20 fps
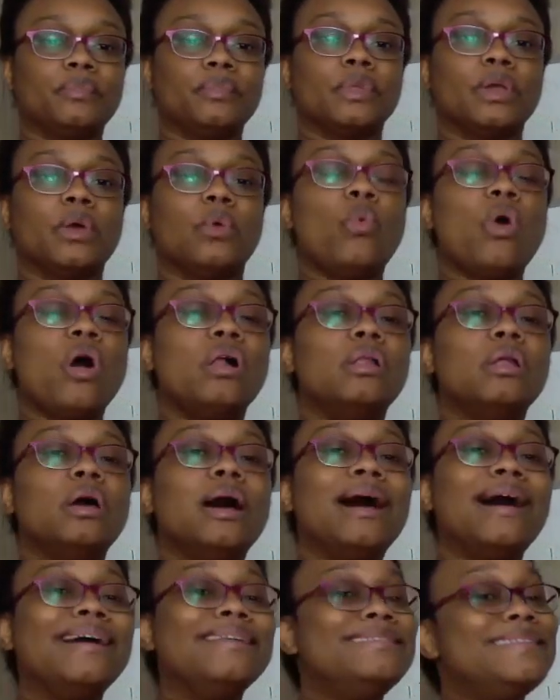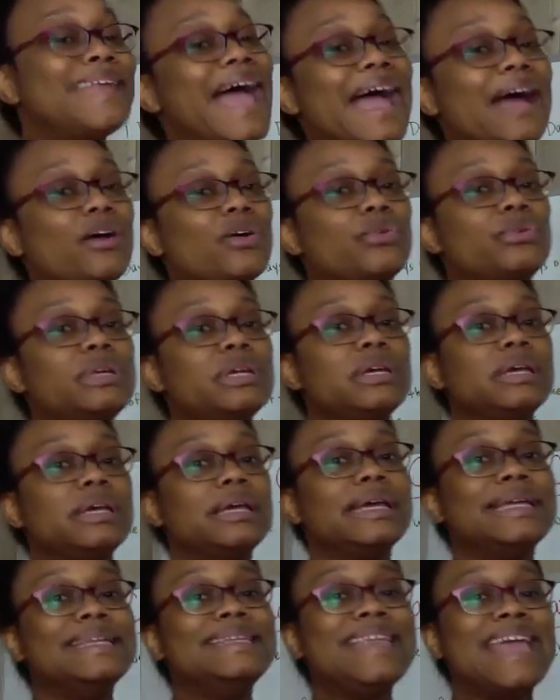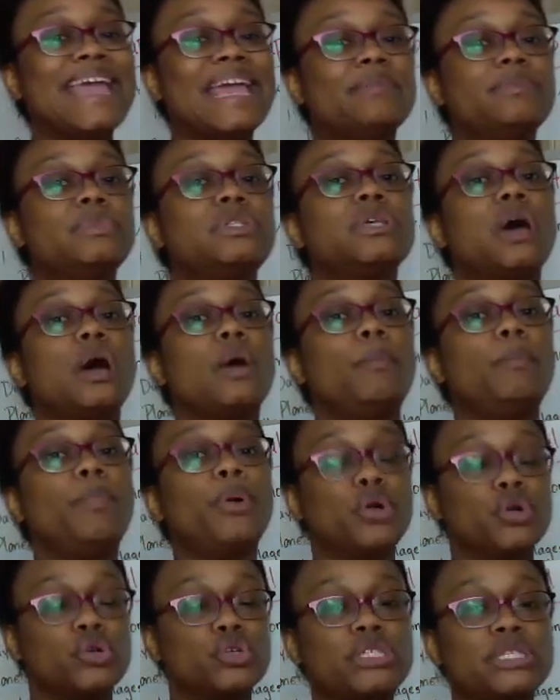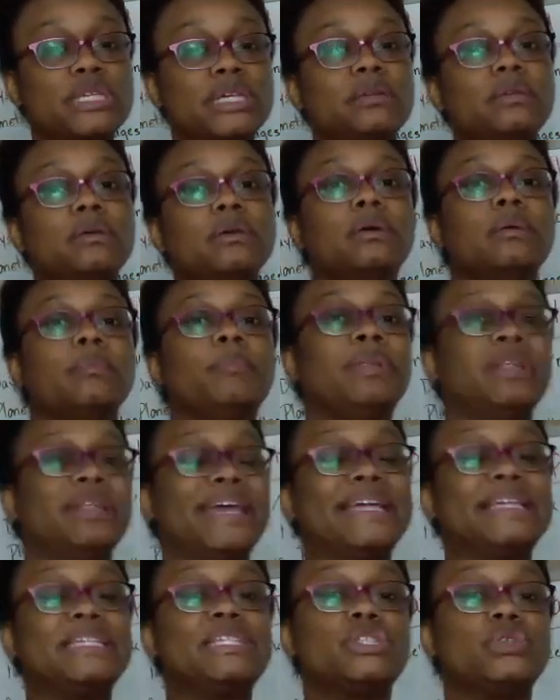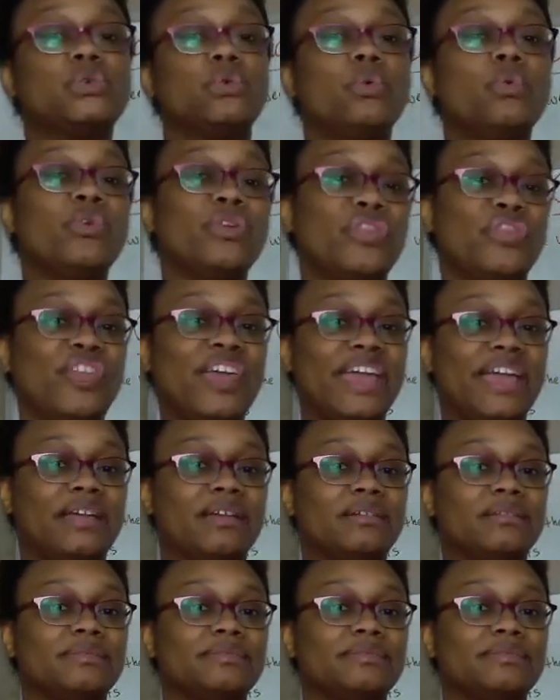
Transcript: Well, a noun names a person, place, or thing.